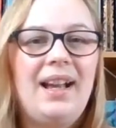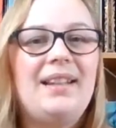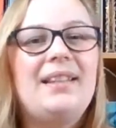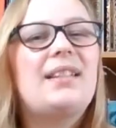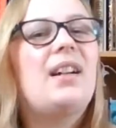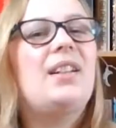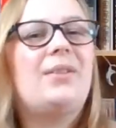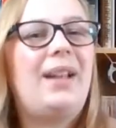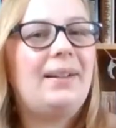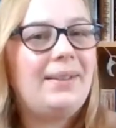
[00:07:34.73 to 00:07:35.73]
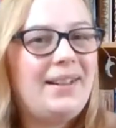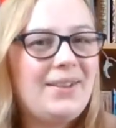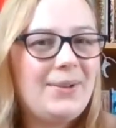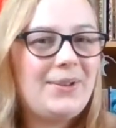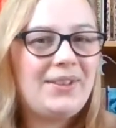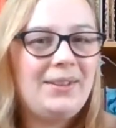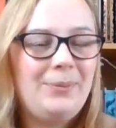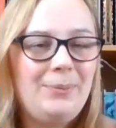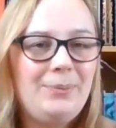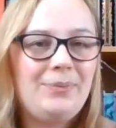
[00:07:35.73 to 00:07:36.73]
and it's kind of carried on
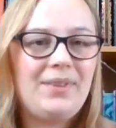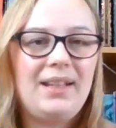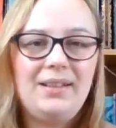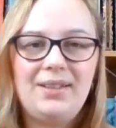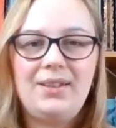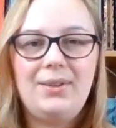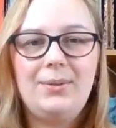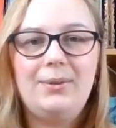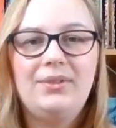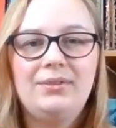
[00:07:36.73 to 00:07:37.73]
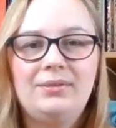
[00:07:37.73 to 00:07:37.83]
into